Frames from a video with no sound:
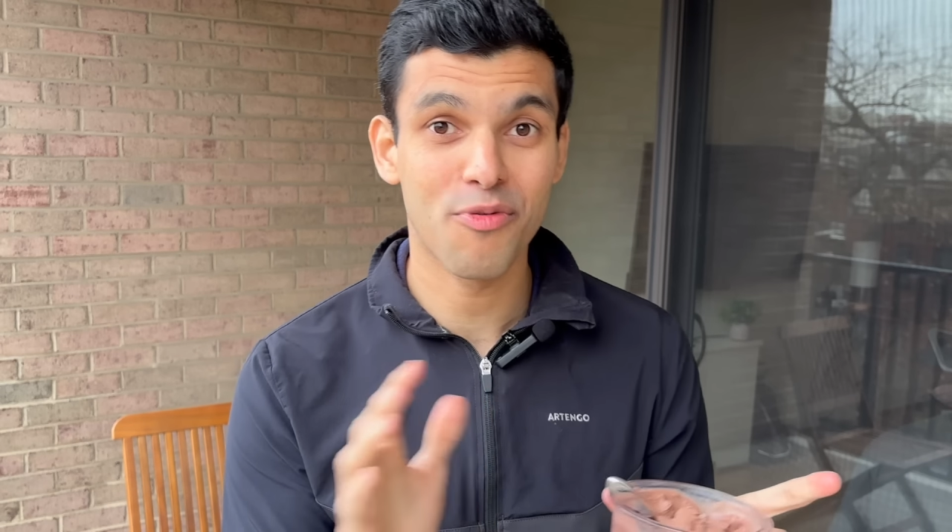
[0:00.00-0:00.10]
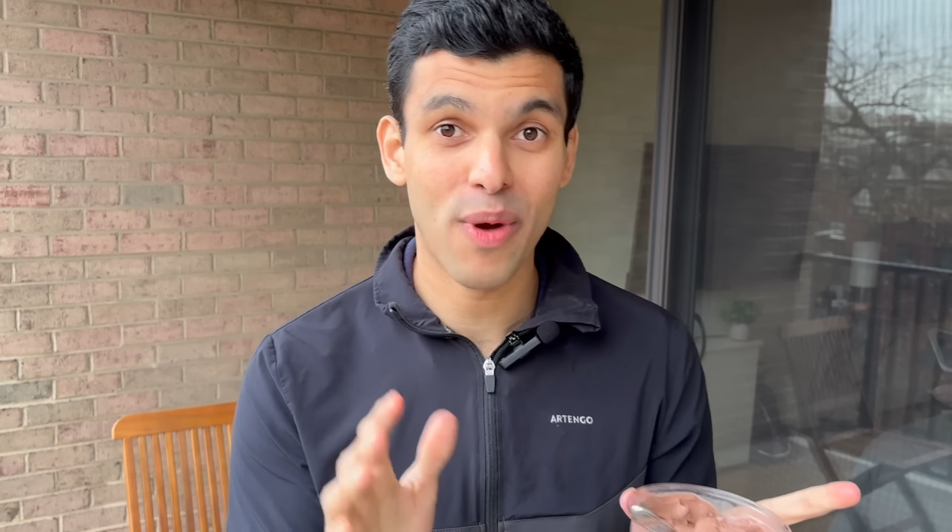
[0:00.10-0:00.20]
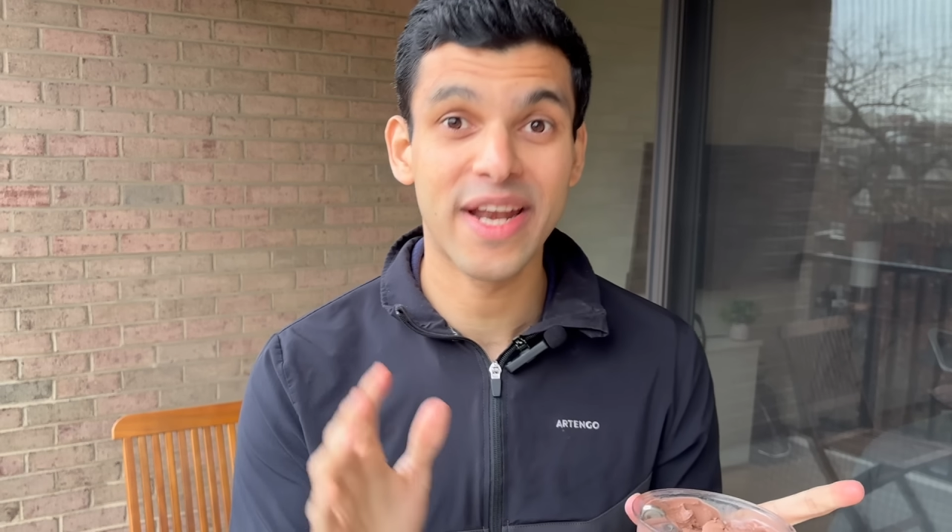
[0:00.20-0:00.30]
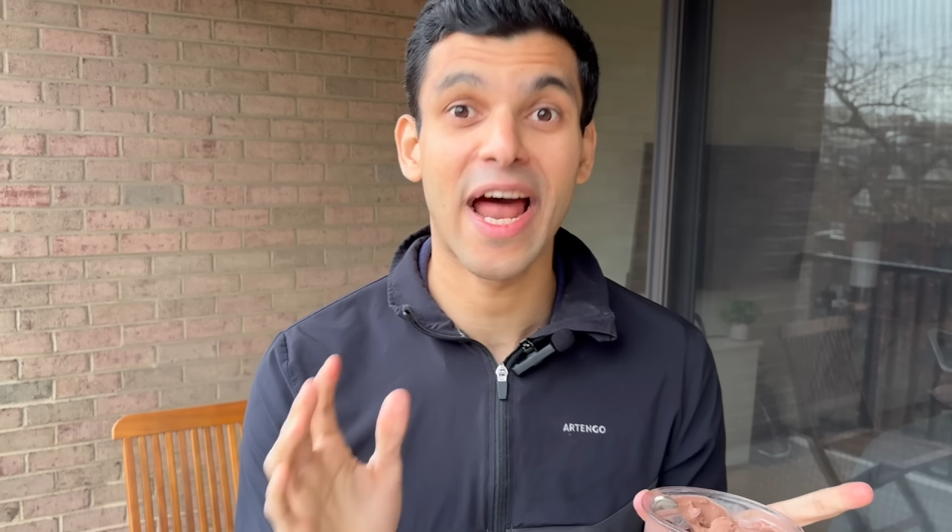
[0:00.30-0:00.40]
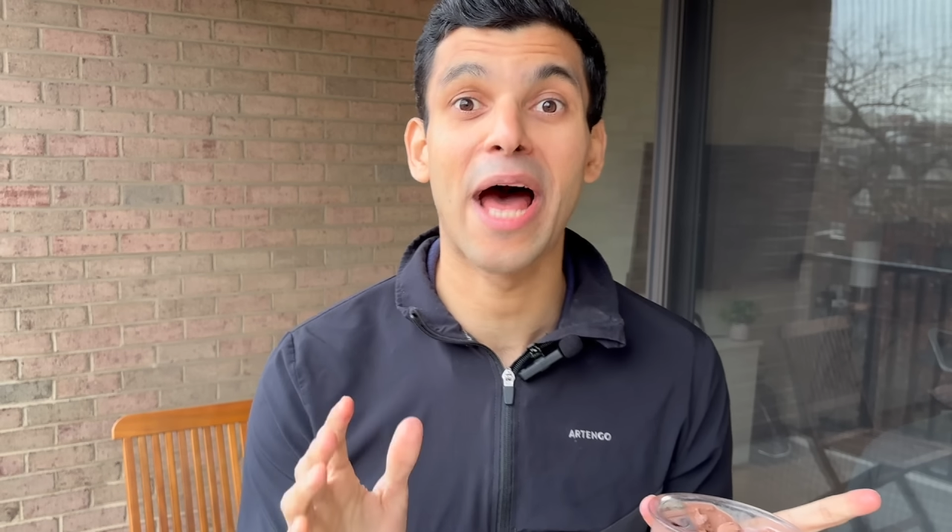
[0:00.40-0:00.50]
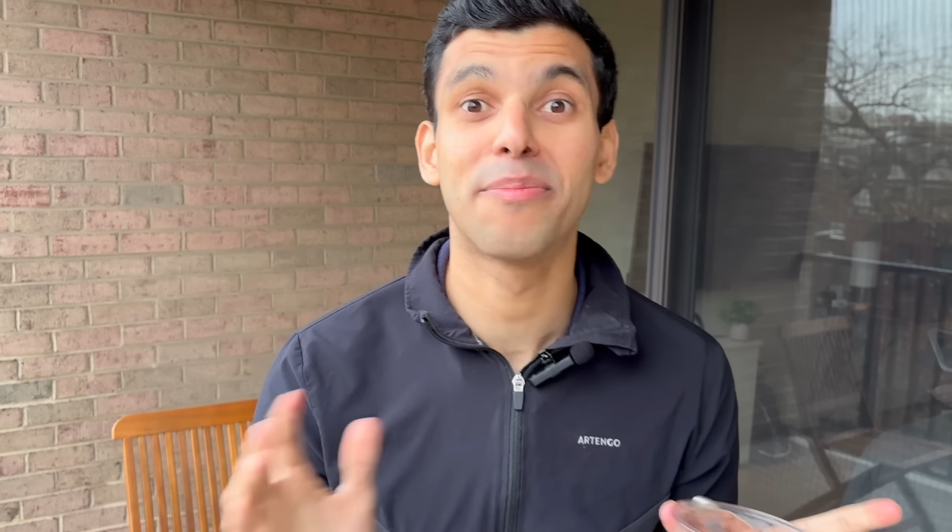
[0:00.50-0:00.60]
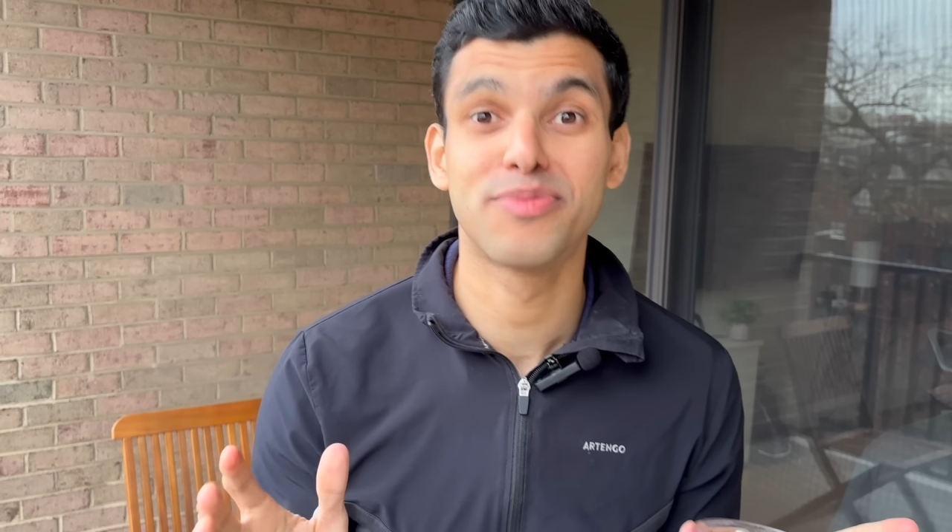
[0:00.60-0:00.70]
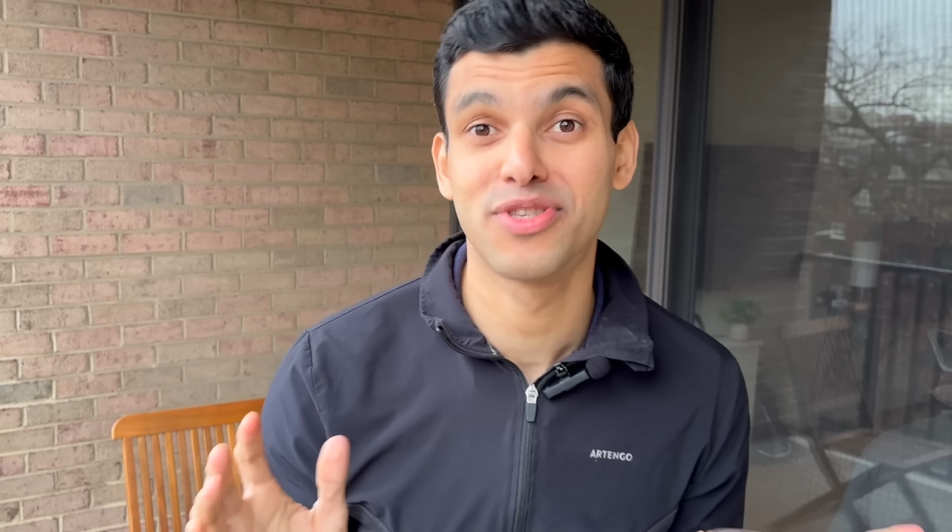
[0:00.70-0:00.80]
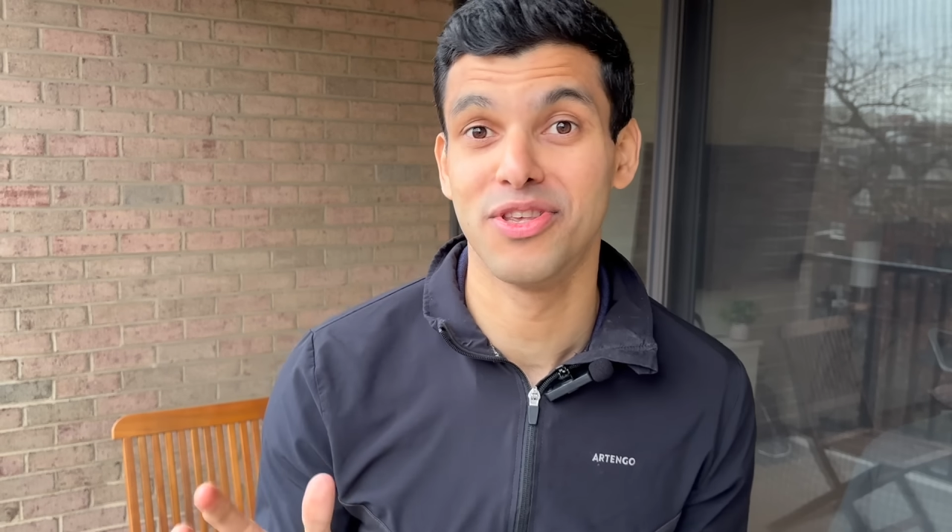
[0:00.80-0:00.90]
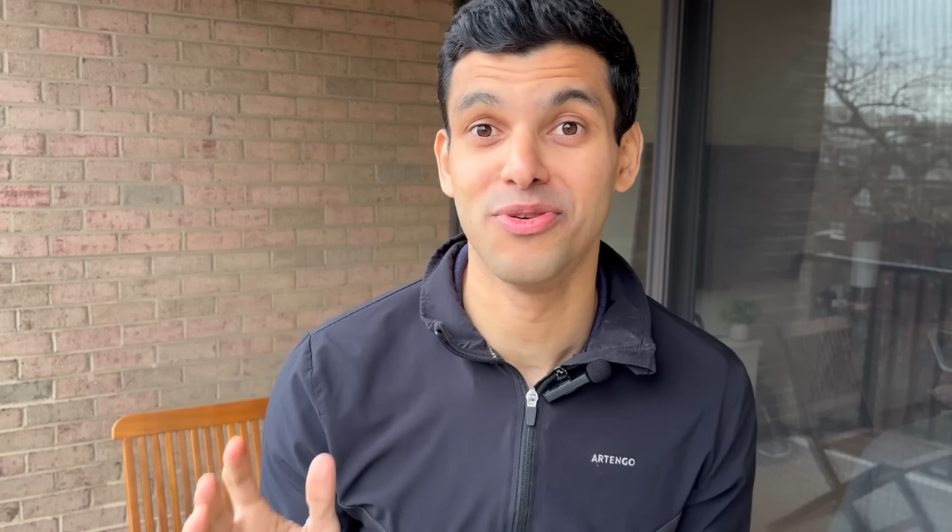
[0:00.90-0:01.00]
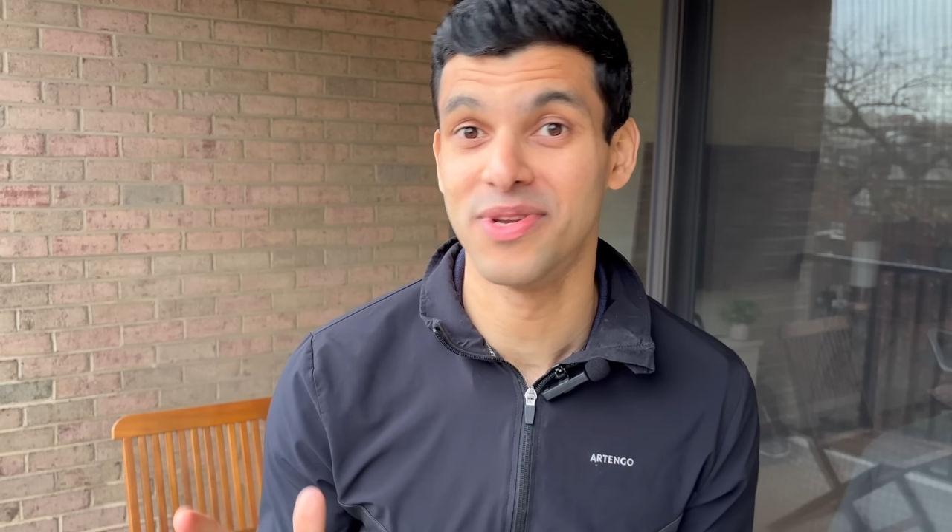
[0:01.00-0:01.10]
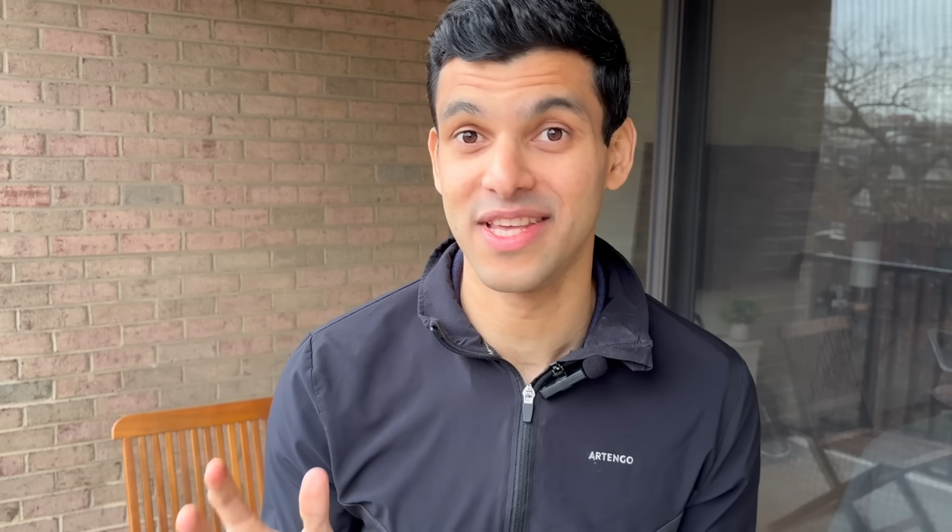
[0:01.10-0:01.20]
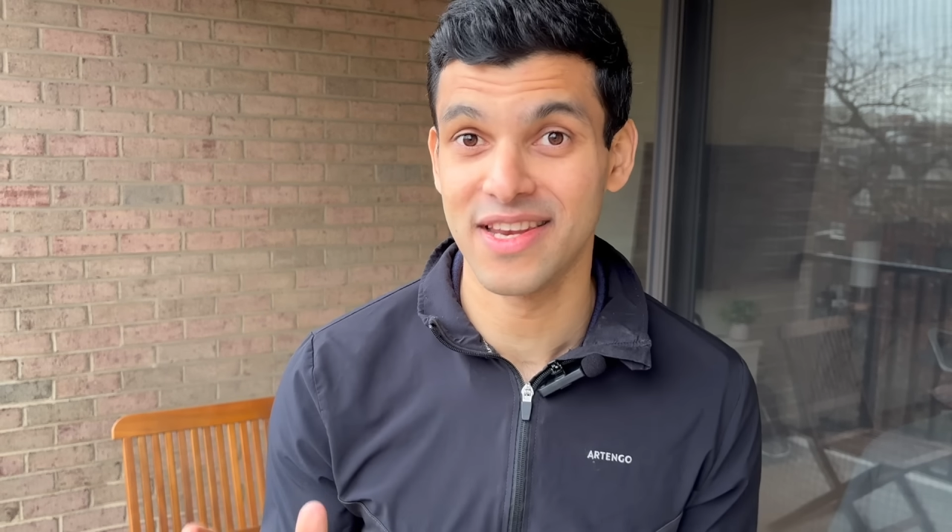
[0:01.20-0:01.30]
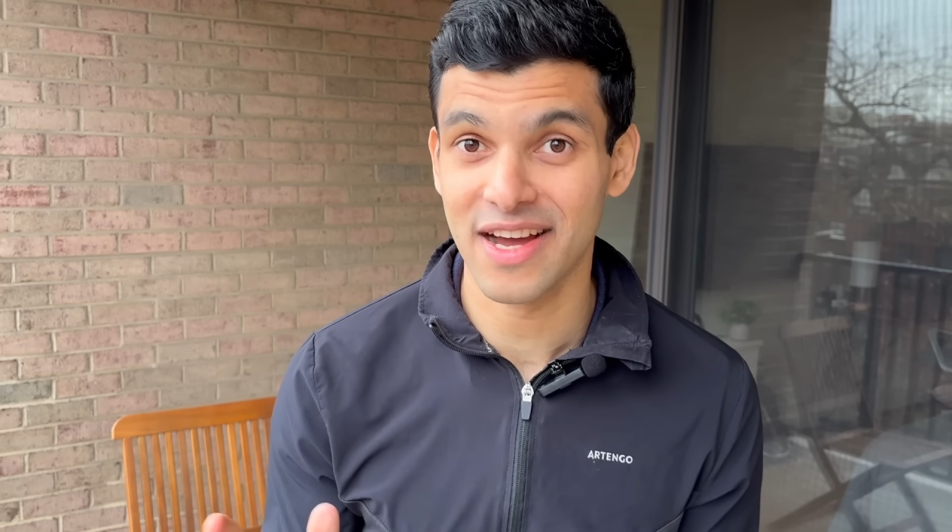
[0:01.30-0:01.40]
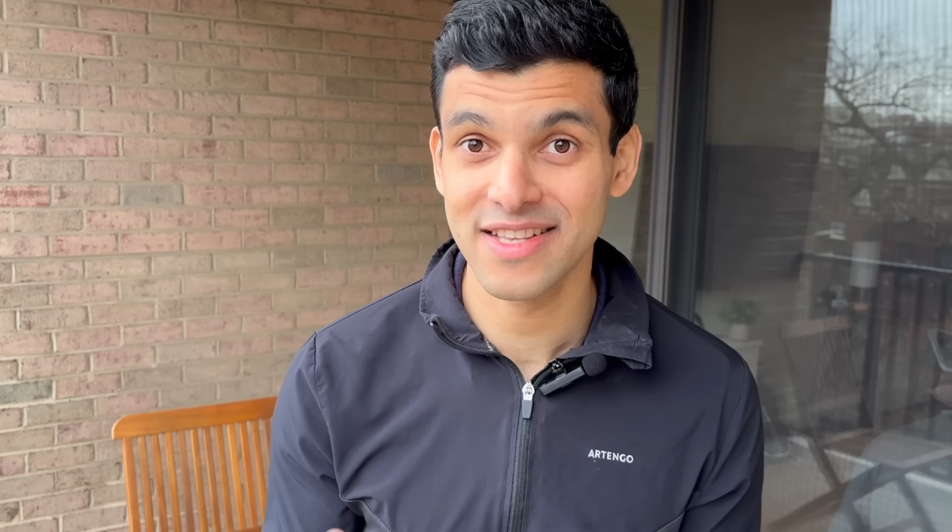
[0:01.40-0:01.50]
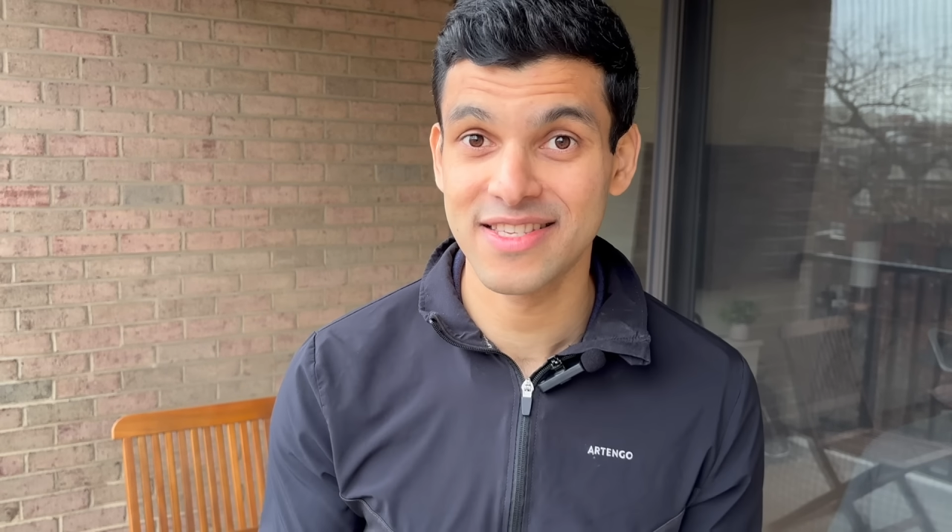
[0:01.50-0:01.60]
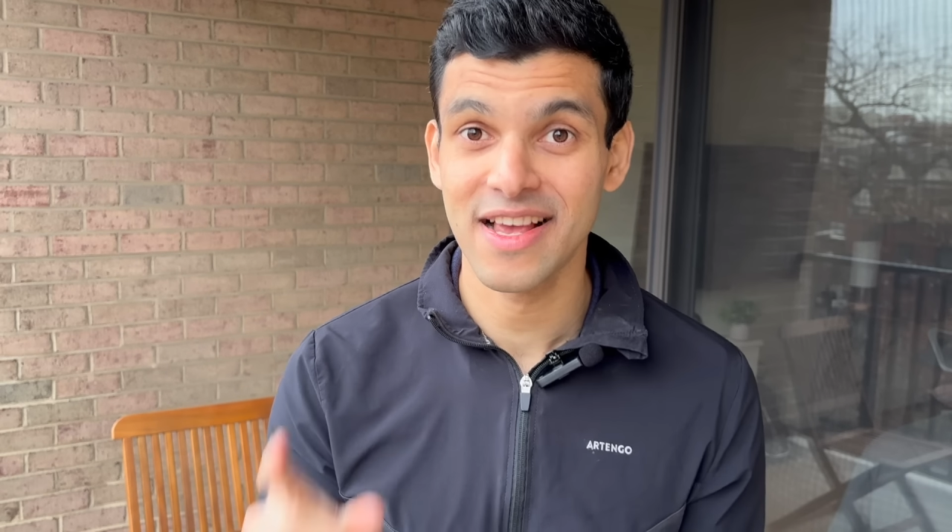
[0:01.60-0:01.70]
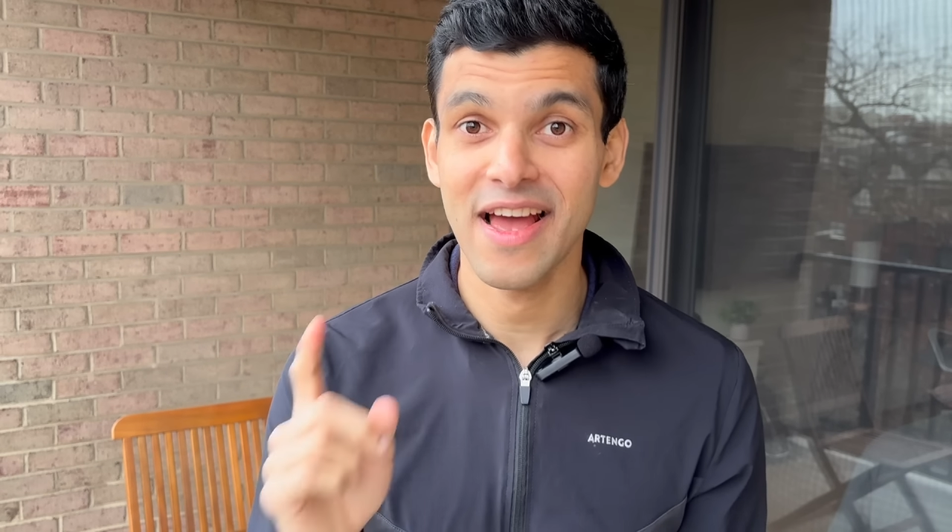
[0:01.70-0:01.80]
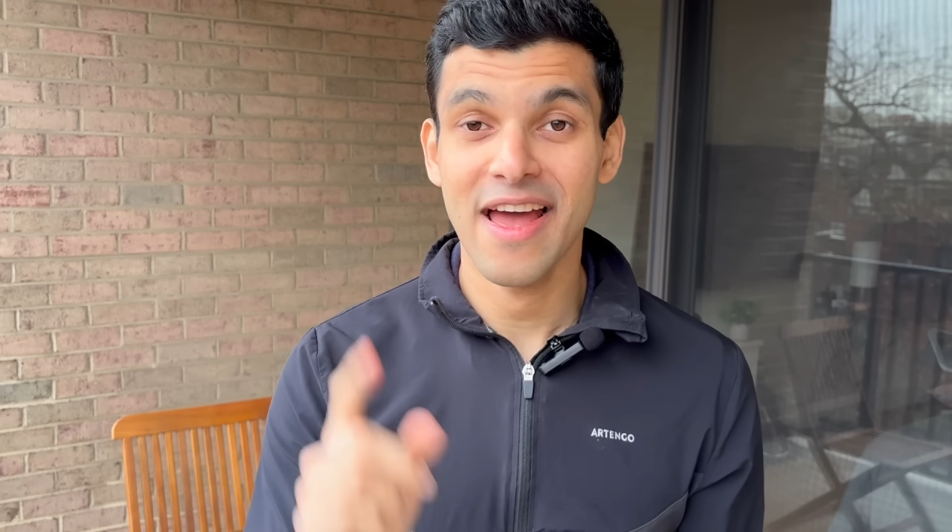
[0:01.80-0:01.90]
went absolutely nuts.